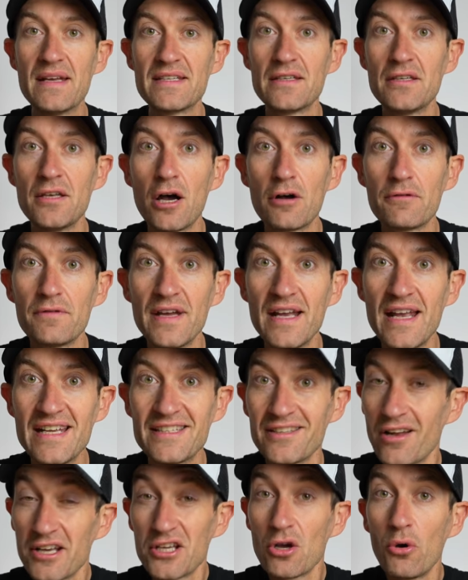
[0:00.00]
is enough. It's
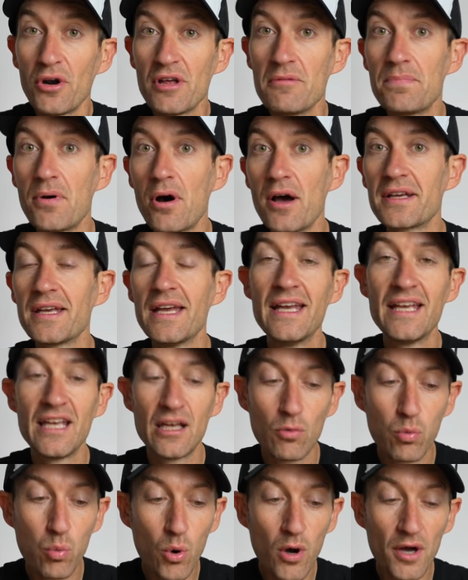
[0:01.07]
an iconic bike,
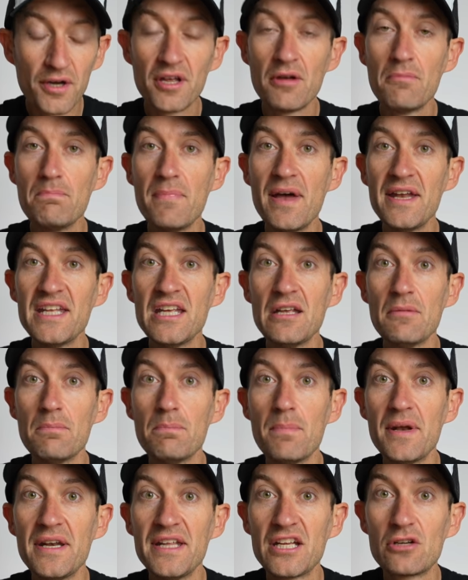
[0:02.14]
it won many,
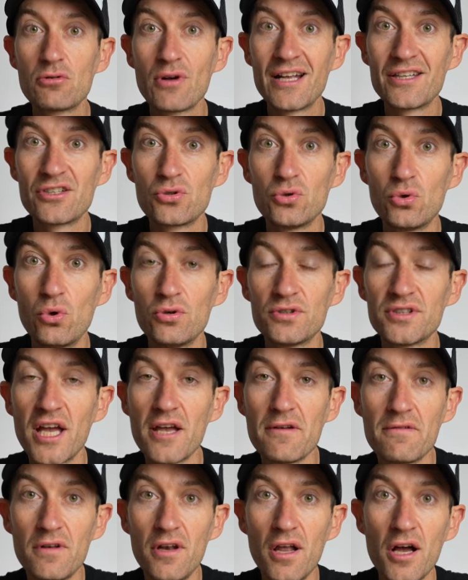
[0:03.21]
many Grand Tours
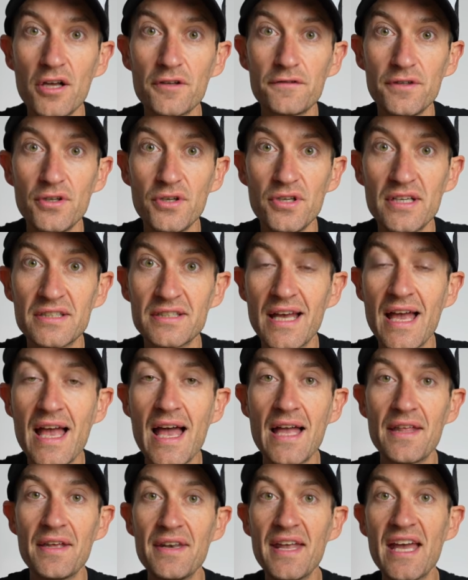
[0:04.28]
over the last few years,
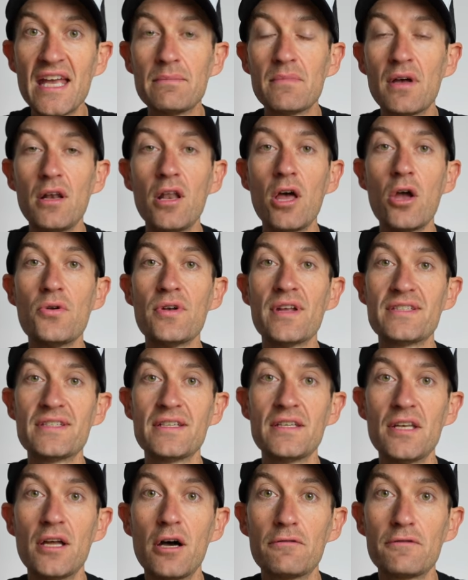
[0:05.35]
and the name alone is
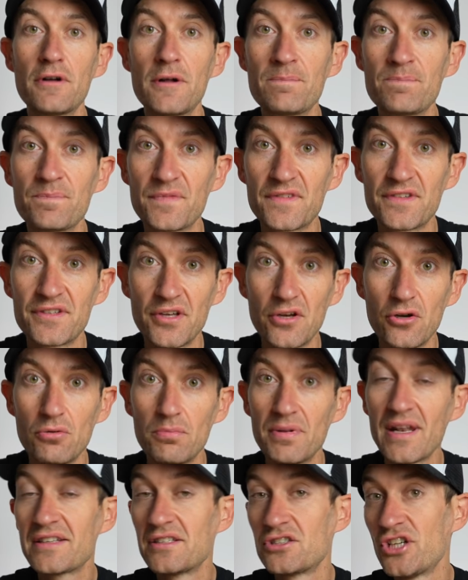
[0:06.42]
enough. So,
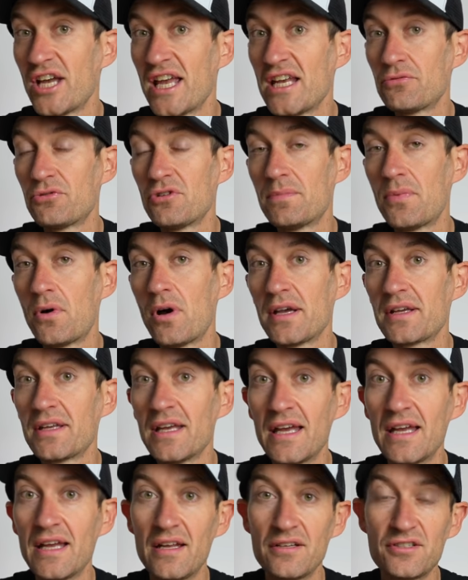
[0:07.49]
but that's a change for the bike,
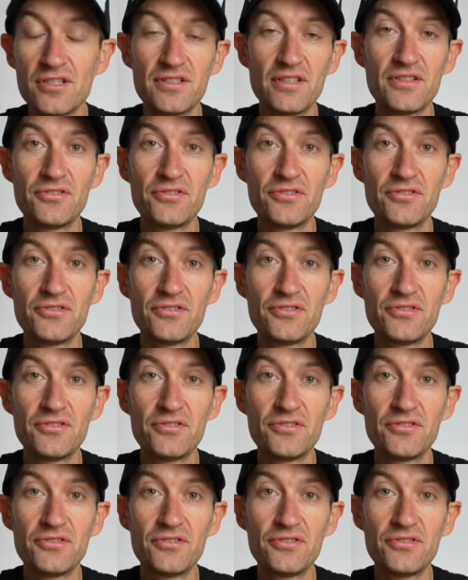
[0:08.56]
just a